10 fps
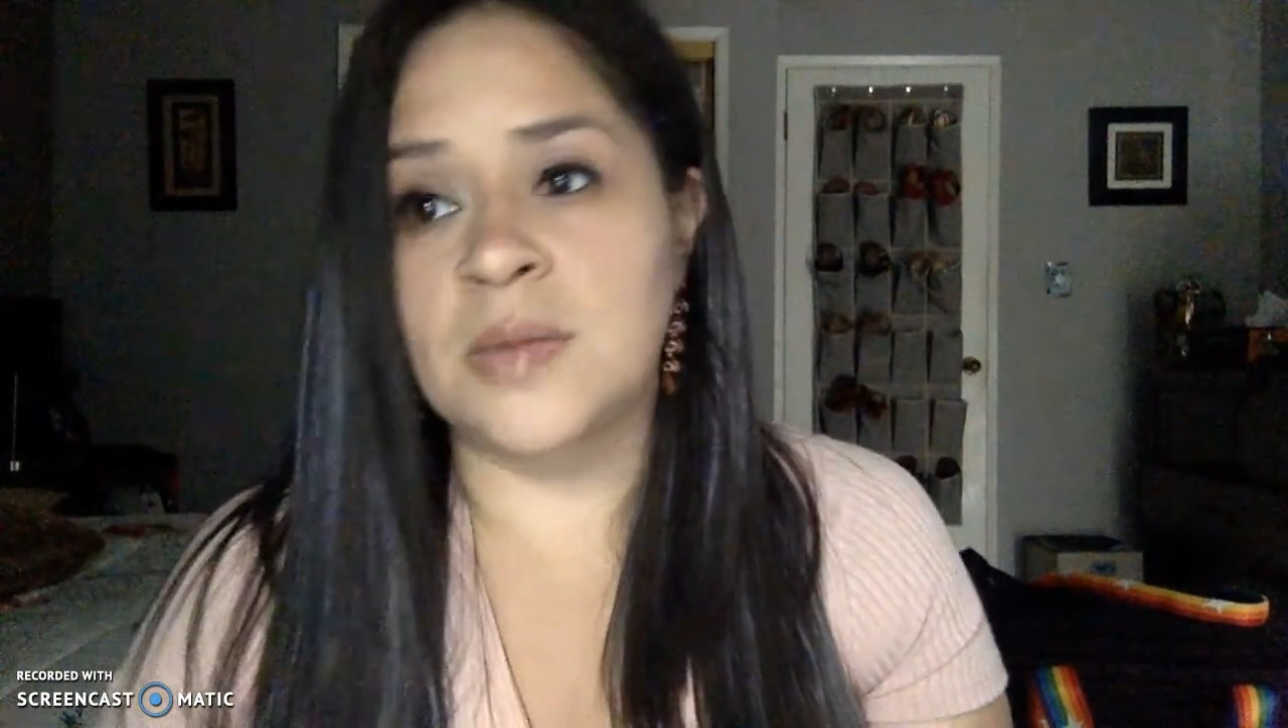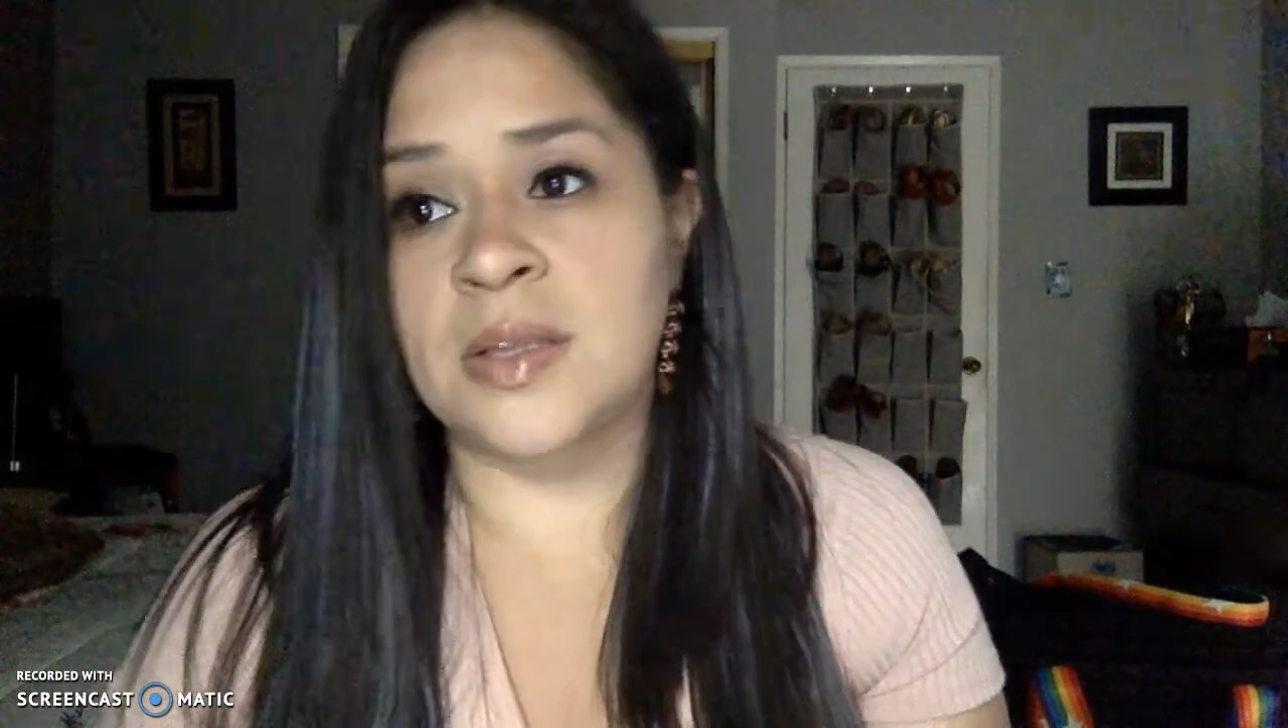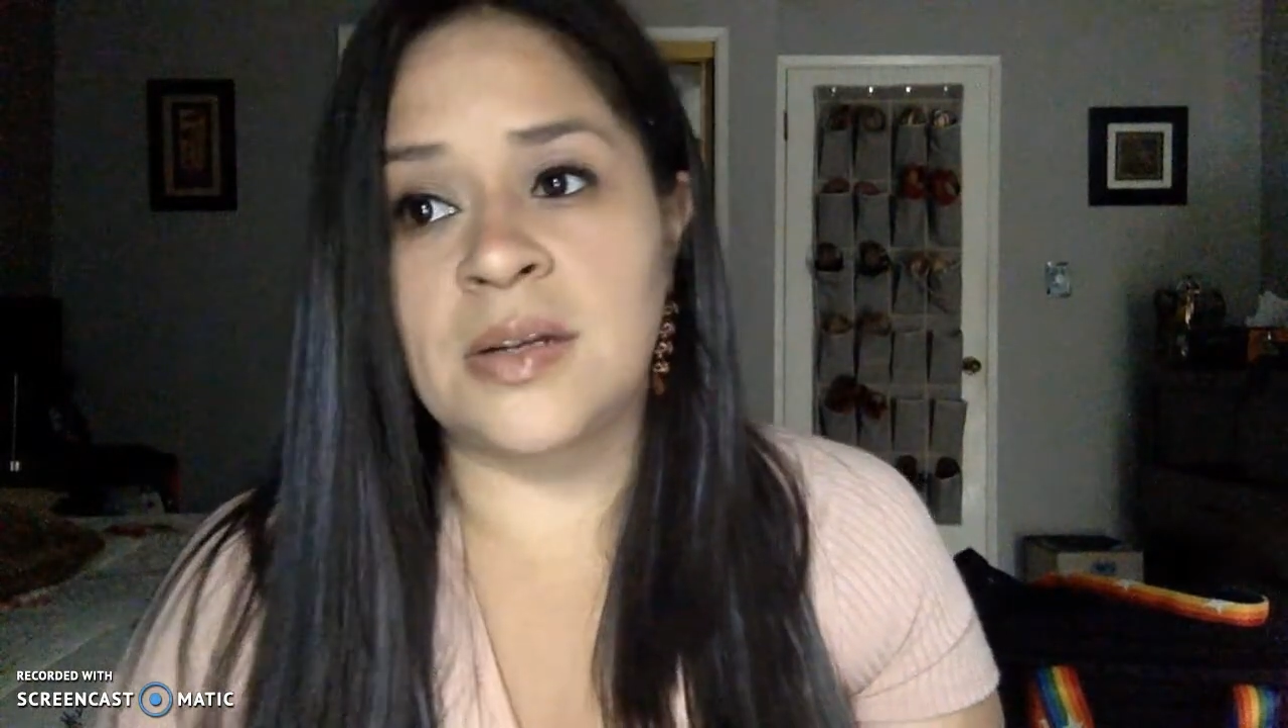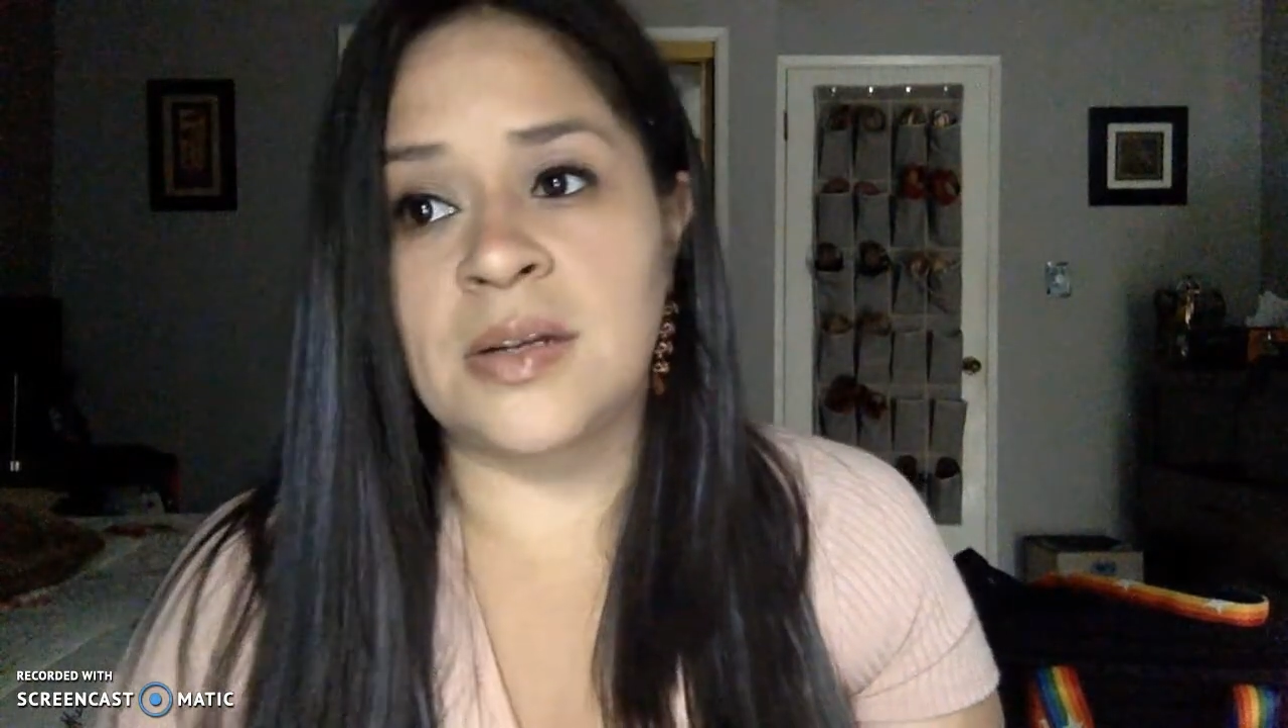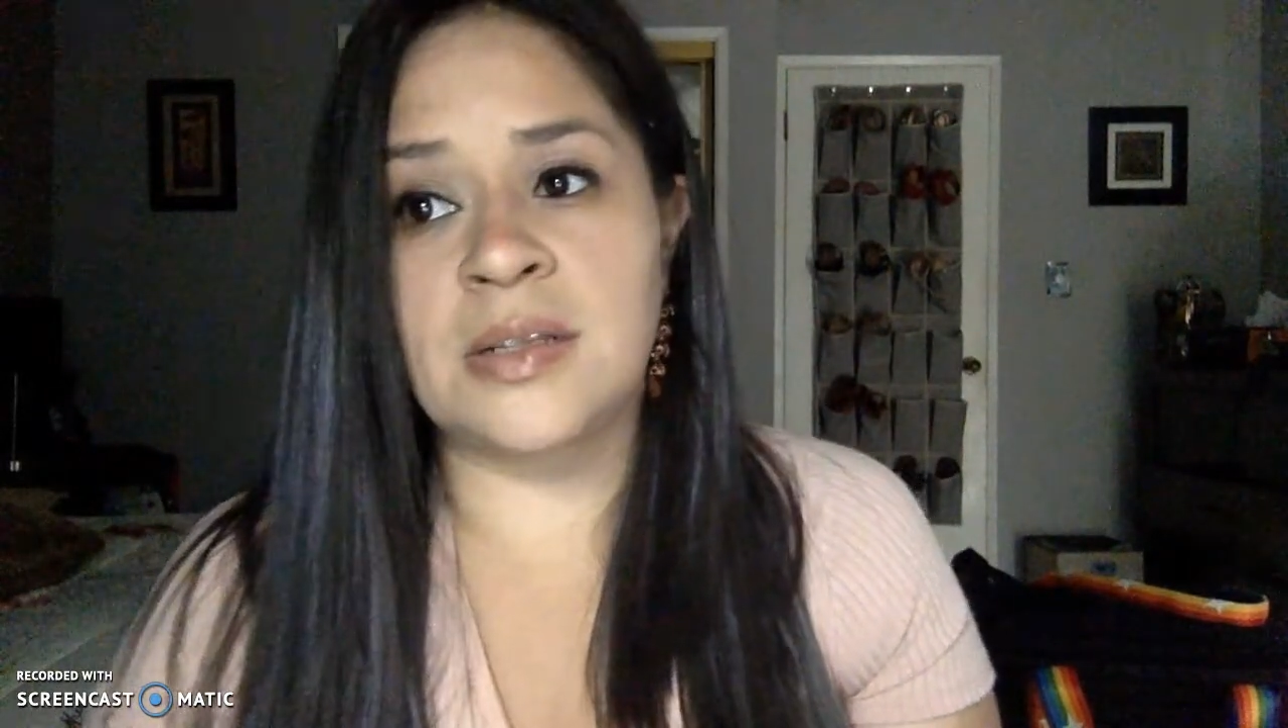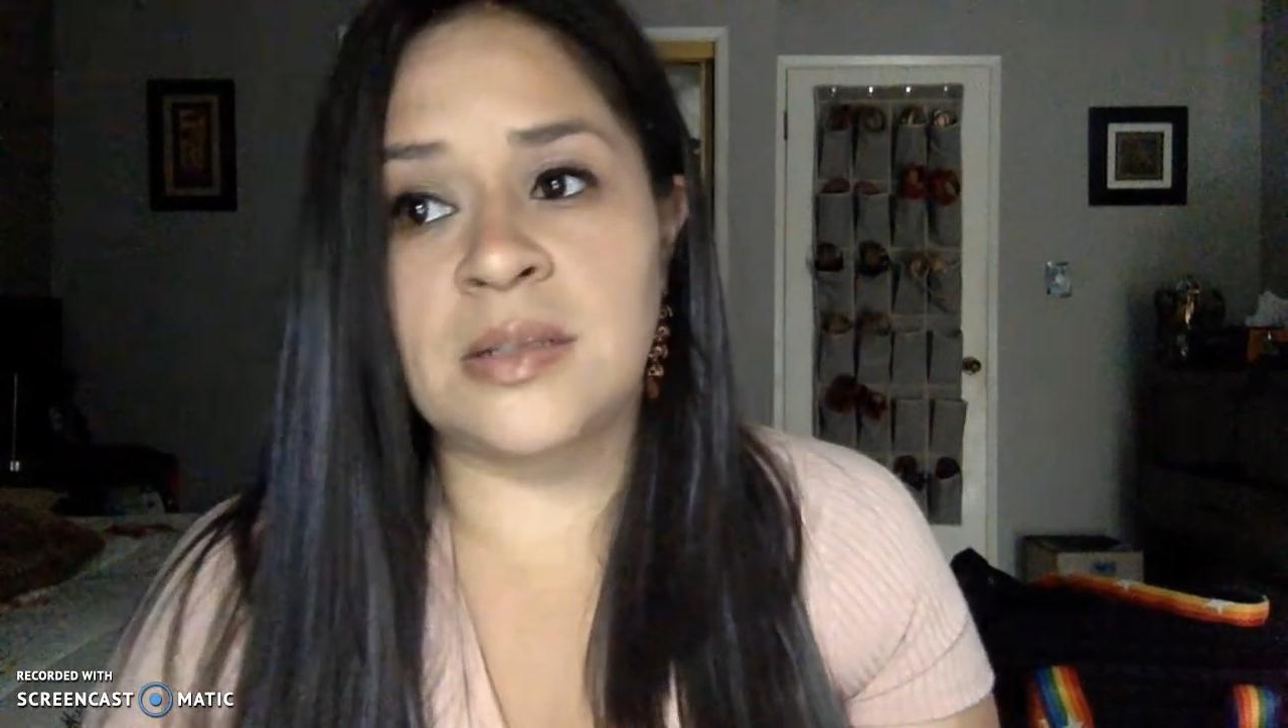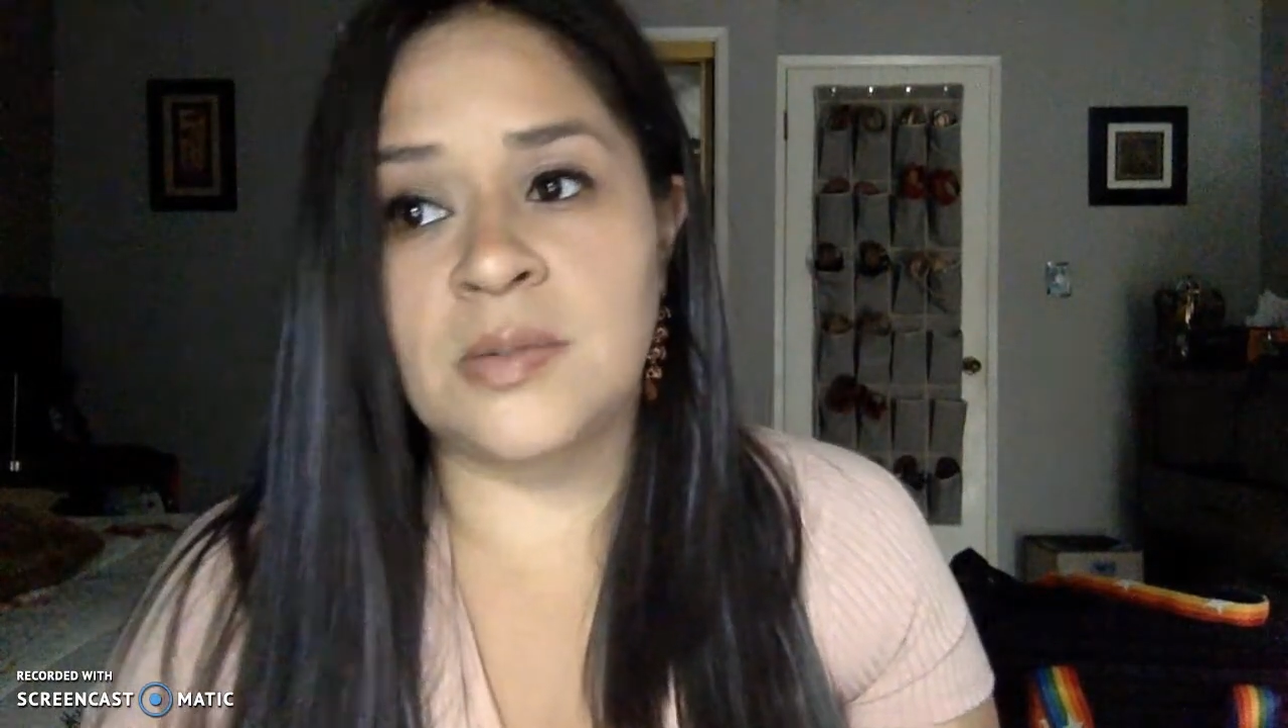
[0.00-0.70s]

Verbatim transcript: whether it's